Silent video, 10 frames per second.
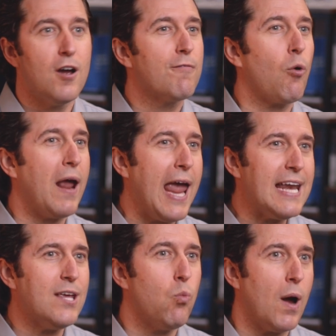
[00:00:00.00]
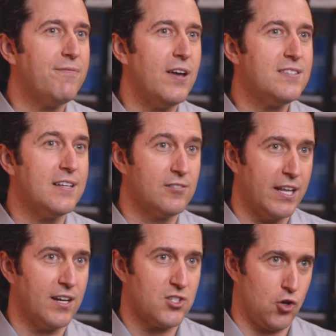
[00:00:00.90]
for any web-facing
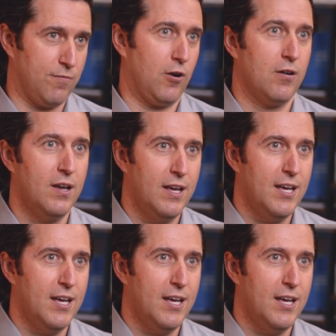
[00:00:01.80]
Linux server.